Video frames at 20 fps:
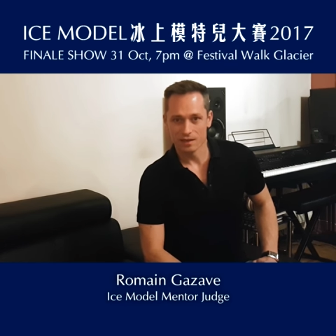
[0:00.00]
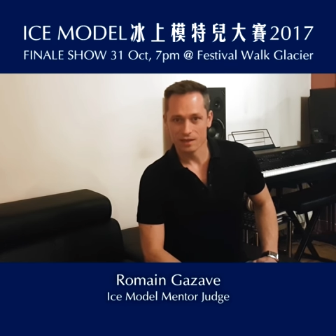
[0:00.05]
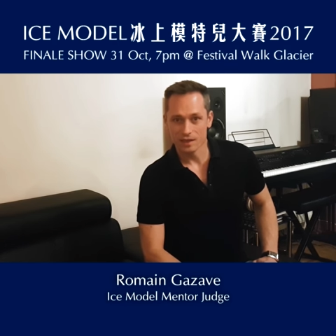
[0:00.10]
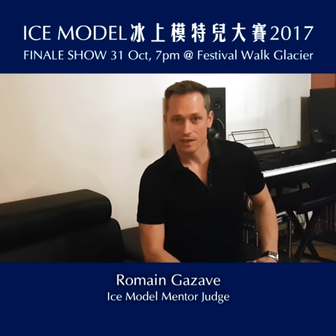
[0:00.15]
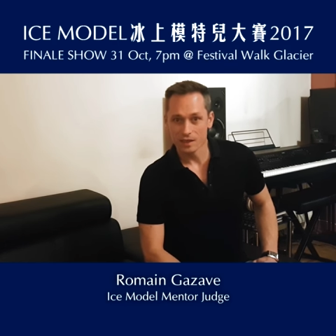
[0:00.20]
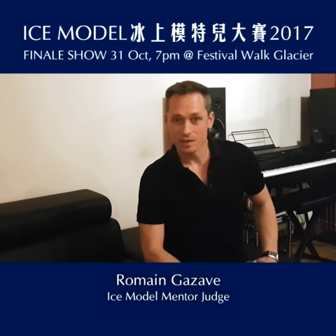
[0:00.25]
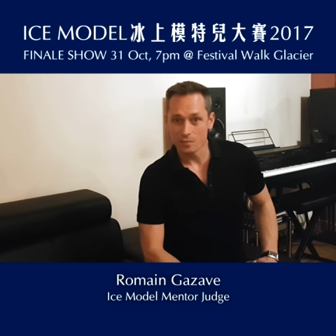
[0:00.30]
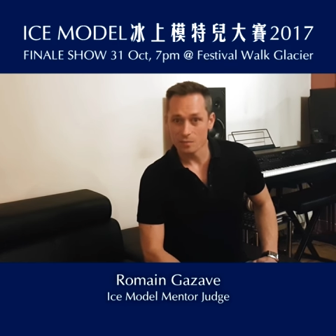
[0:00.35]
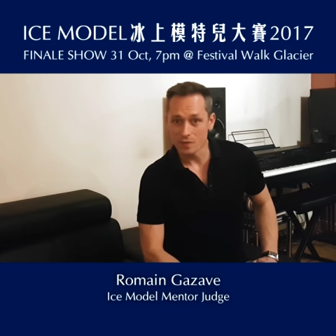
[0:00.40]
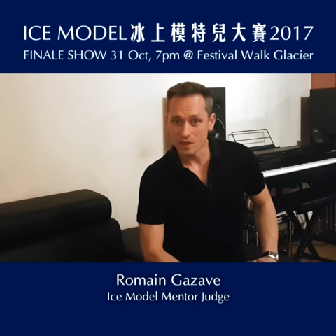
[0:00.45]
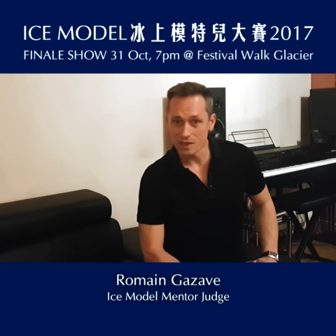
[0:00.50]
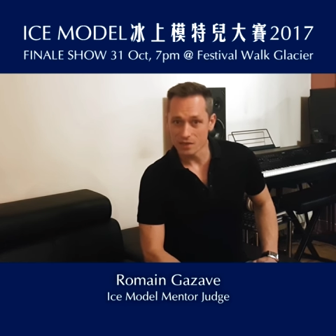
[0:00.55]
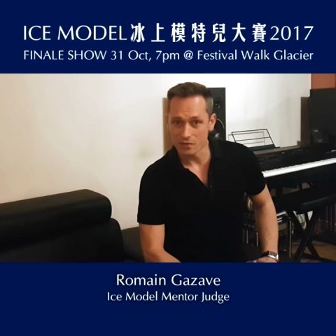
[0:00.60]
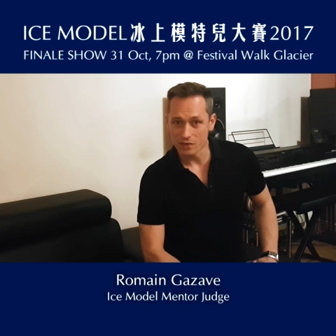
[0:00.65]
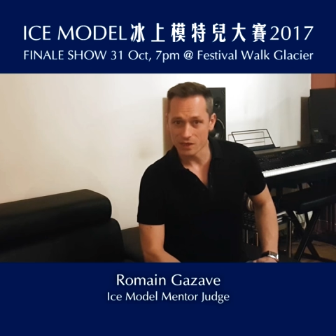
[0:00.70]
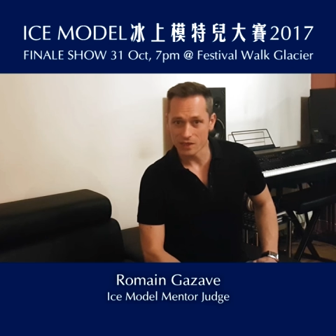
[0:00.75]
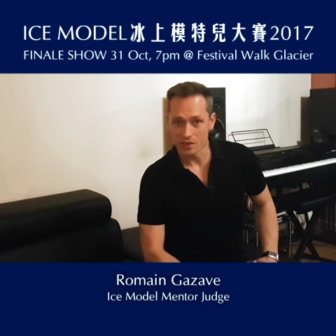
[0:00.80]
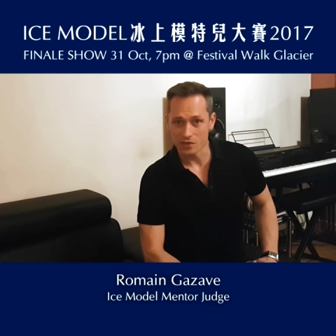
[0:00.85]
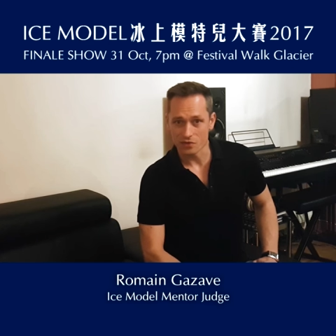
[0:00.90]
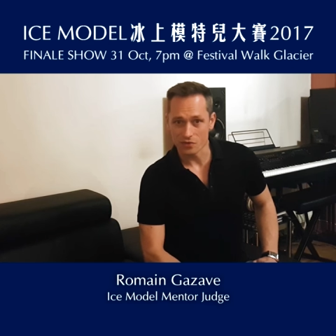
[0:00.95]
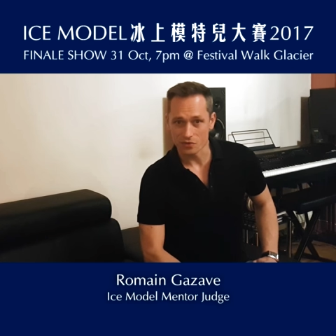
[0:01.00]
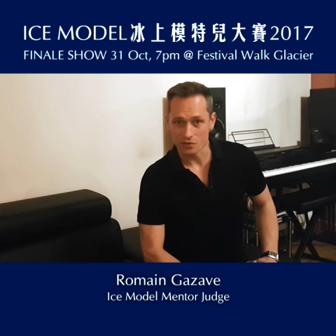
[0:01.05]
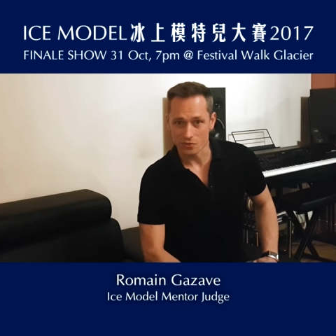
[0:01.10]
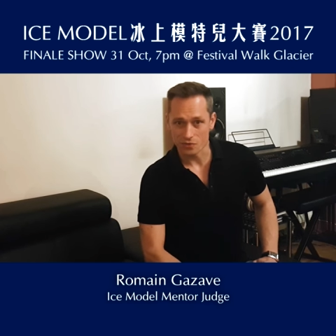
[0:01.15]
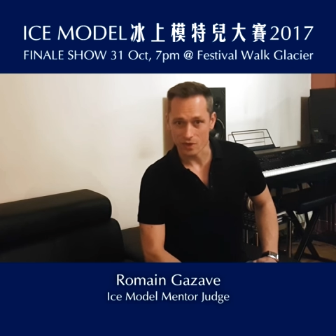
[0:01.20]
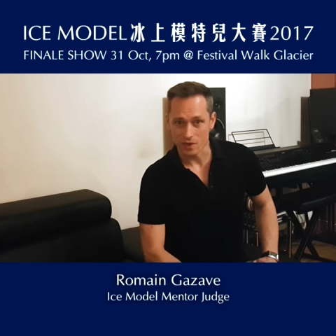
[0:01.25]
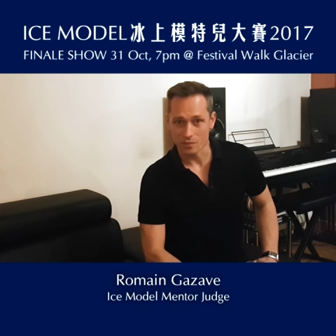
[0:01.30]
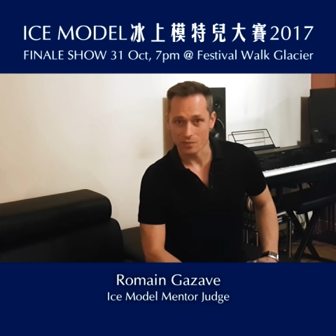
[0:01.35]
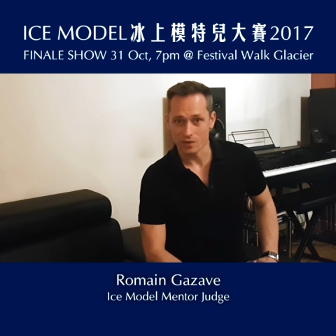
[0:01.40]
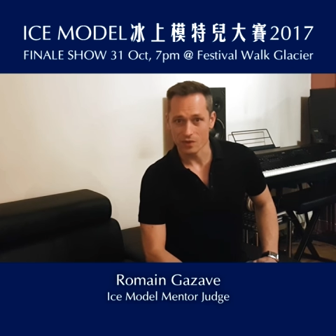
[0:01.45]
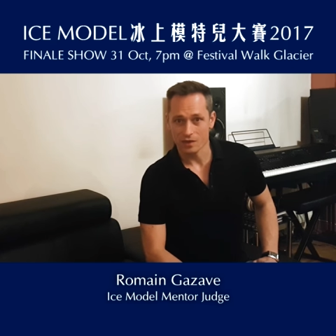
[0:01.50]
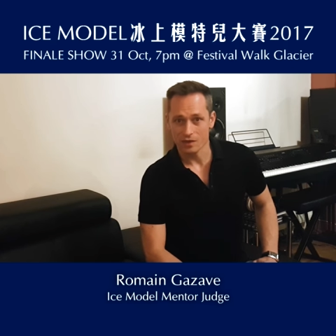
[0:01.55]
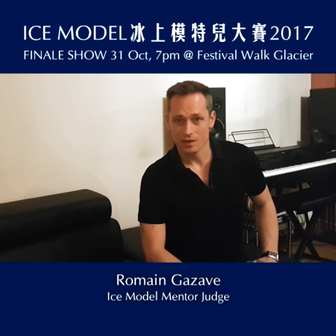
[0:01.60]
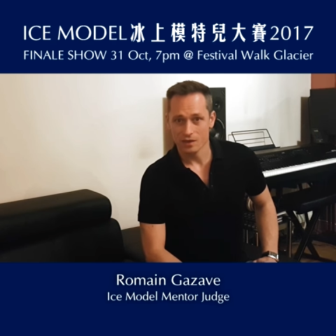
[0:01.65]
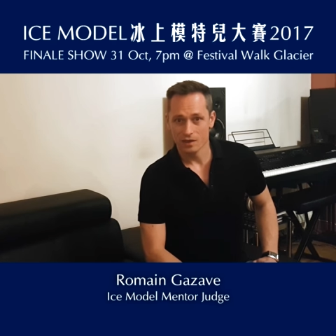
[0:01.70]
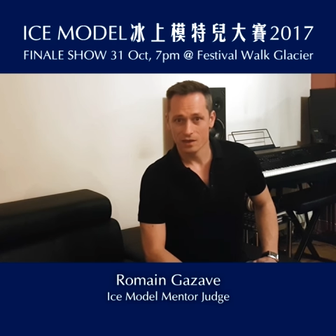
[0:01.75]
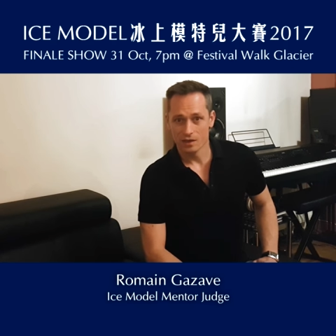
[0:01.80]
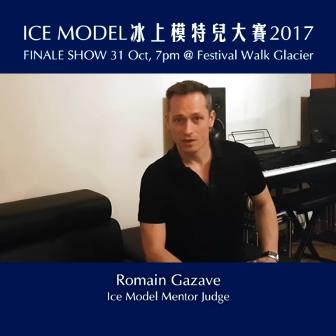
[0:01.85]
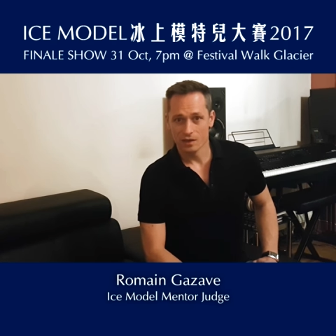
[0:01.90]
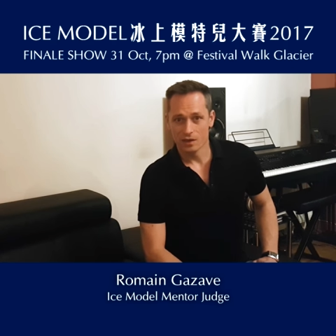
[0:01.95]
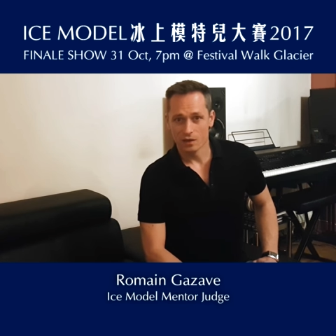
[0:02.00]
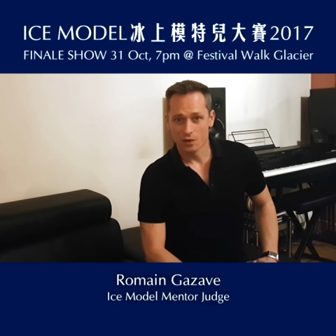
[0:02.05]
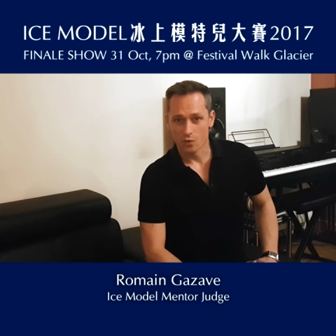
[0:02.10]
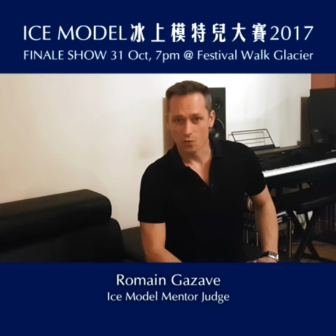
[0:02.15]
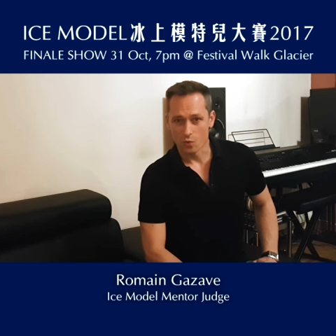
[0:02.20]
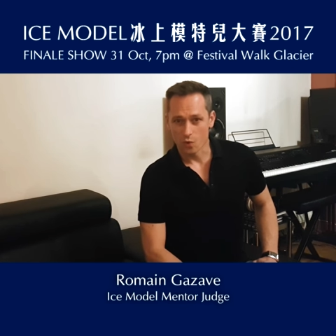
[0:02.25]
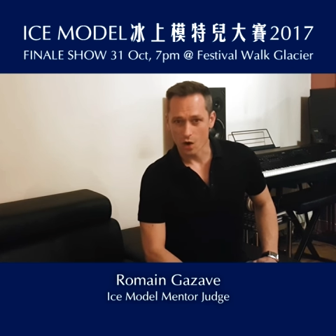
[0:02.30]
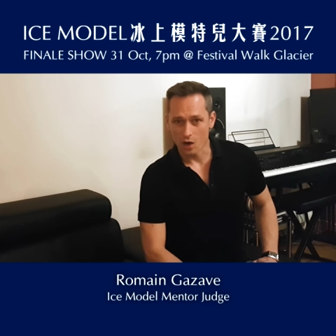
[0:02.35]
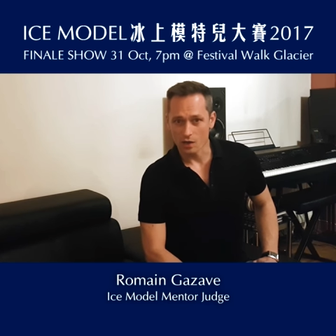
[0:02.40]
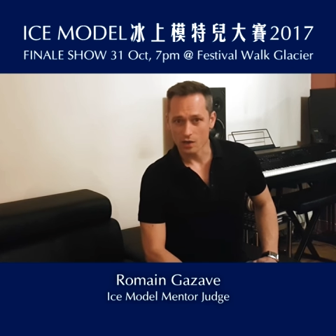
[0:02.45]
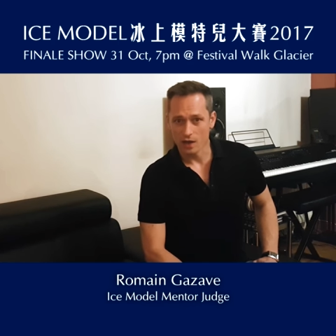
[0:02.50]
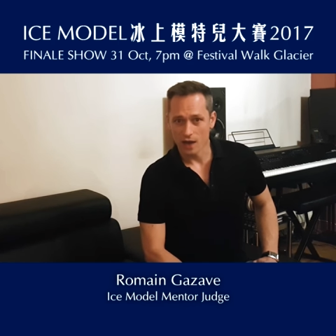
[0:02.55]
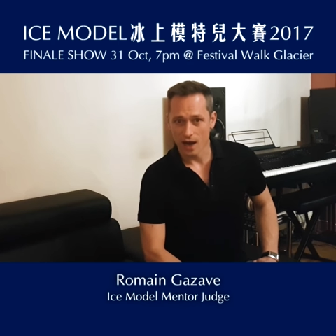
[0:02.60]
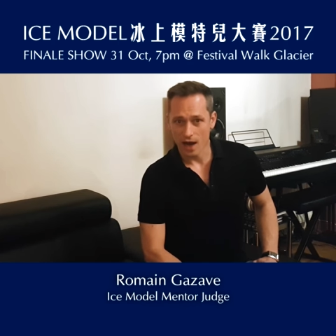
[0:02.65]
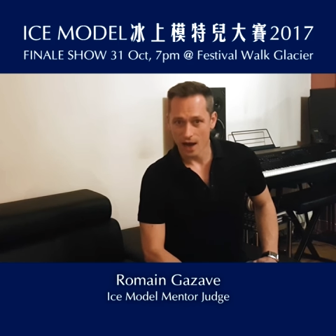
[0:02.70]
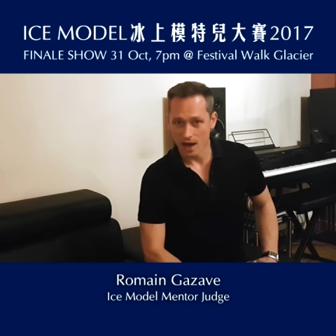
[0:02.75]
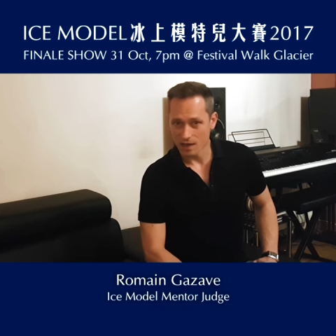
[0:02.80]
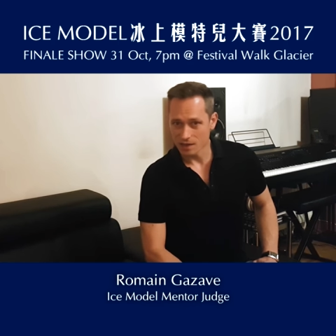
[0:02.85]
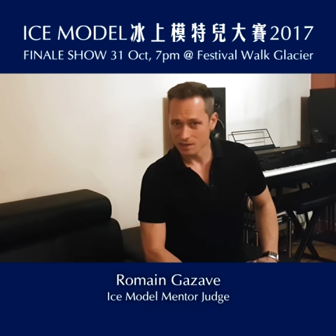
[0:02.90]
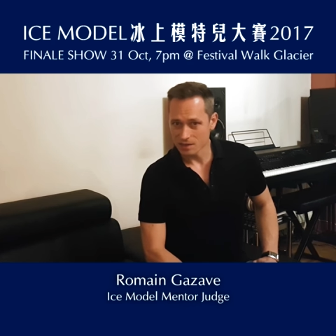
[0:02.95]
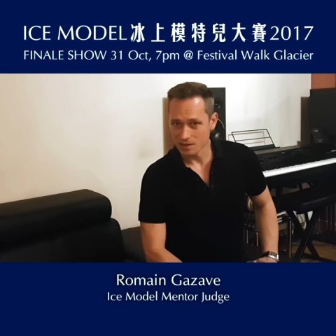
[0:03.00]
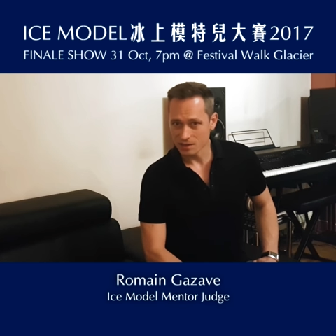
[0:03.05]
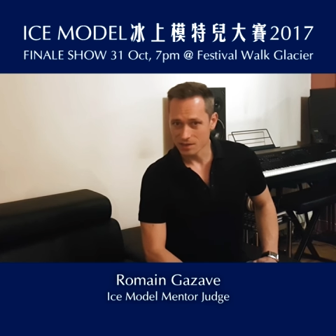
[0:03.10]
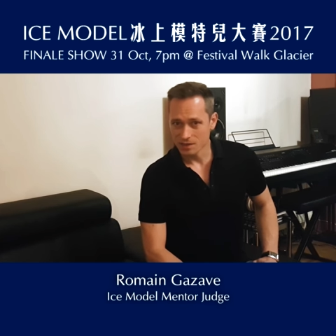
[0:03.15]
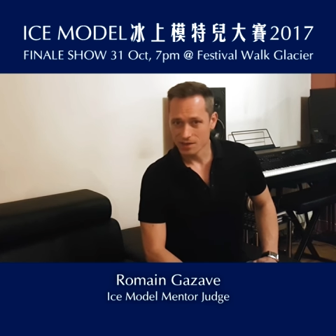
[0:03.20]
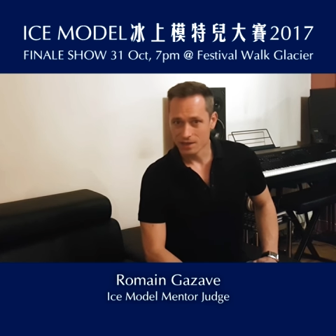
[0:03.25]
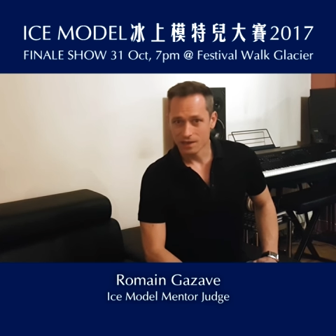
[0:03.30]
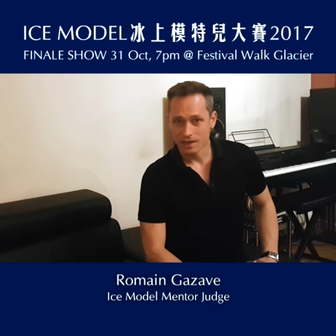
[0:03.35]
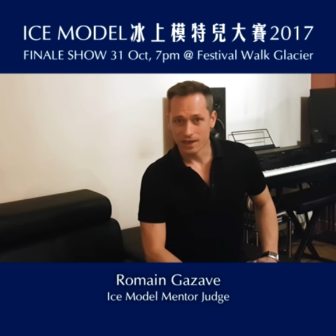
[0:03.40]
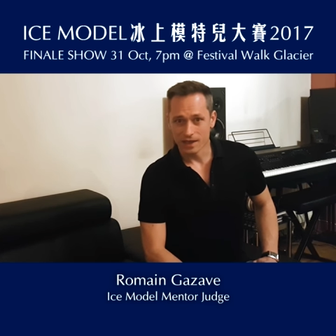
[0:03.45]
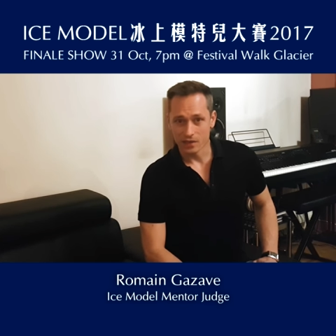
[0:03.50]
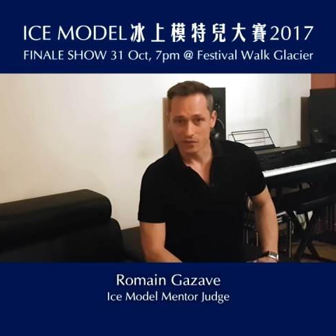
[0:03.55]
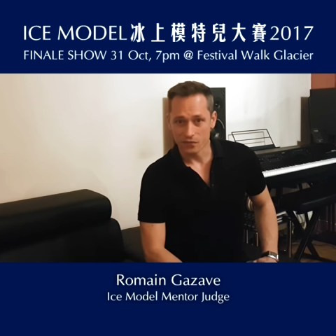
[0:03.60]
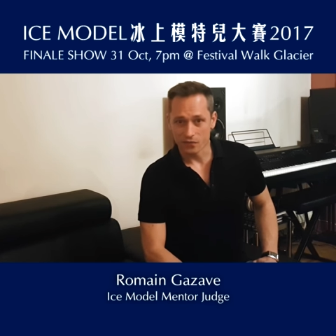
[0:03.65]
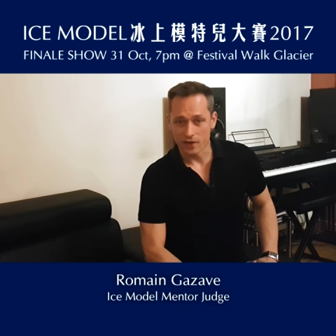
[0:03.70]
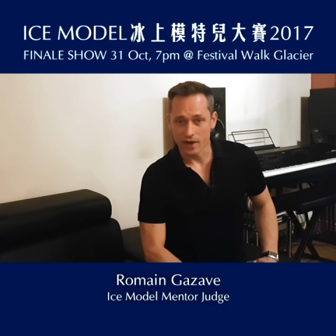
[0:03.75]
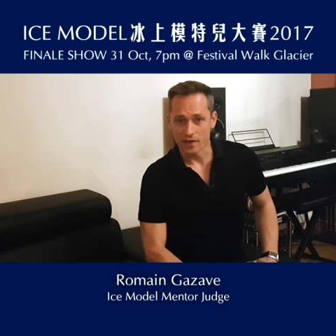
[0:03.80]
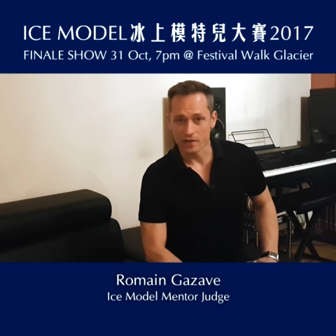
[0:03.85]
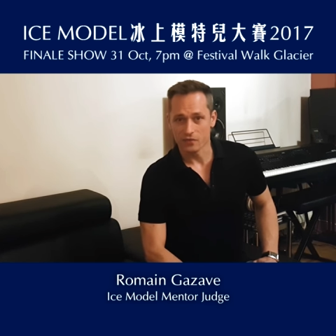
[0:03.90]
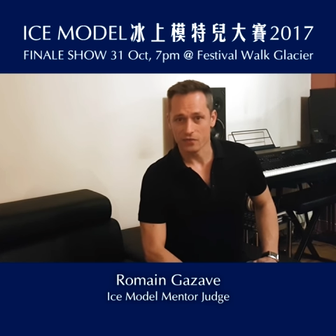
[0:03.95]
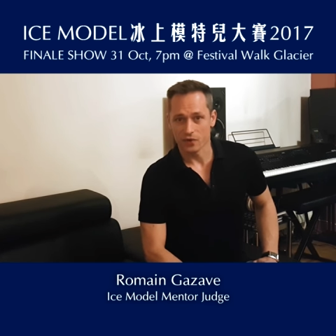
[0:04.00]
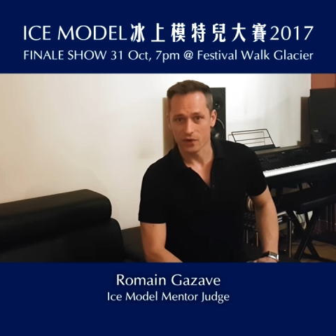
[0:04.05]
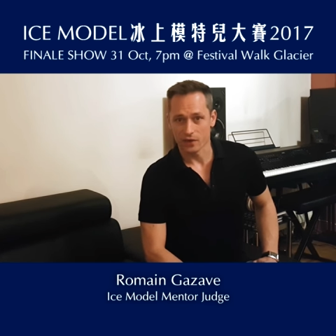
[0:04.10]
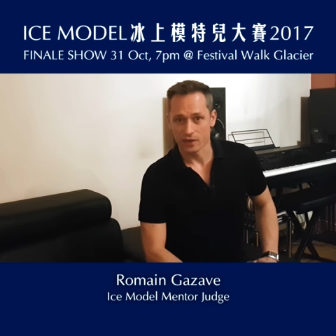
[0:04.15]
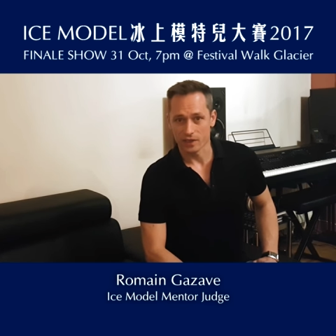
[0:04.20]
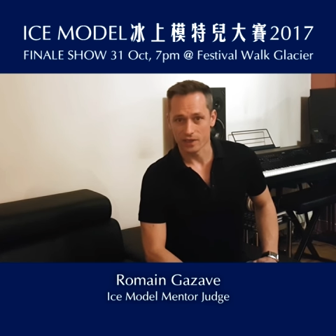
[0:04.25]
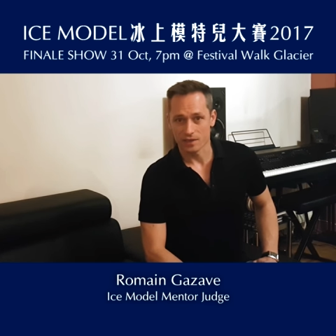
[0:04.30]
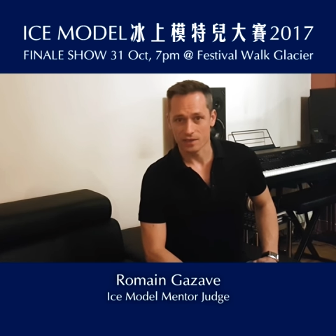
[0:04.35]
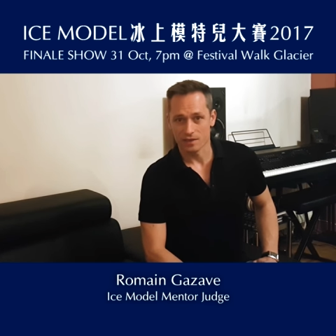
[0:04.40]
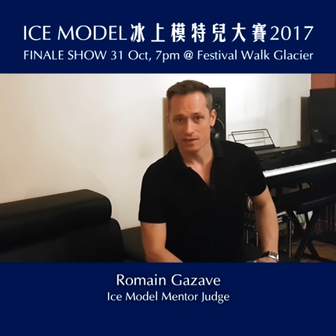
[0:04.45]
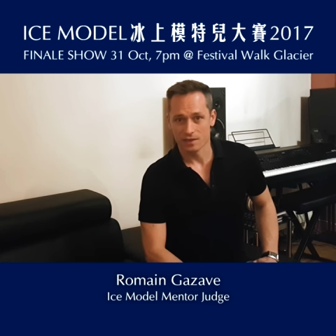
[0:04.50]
Keep believing in your dream, work hard and fight for it.